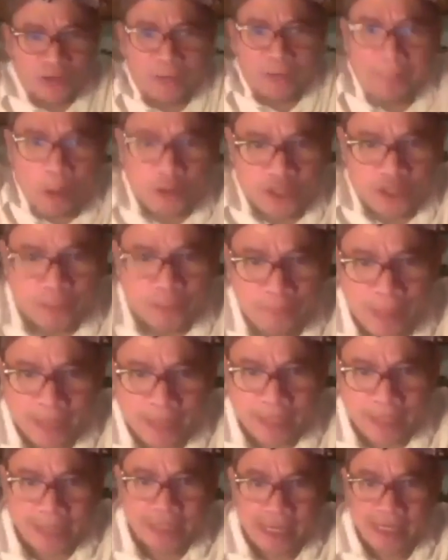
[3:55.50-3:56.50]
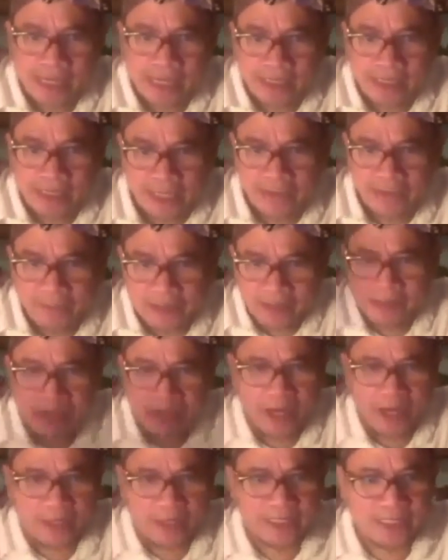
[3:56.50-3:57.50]
boats are back. I cannot leave until
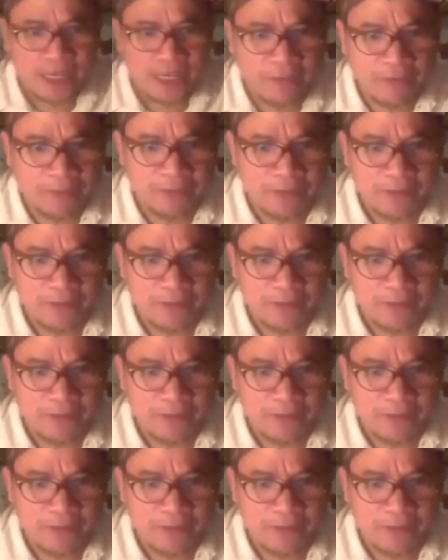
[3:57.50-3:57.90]
they are safe.